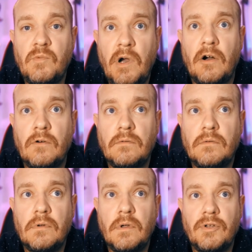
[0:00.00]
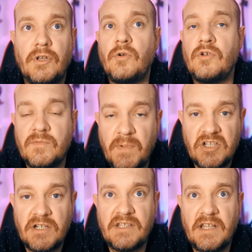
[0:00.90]
well. Know your
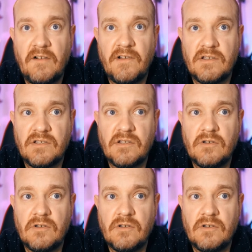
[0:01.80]
specialist areas.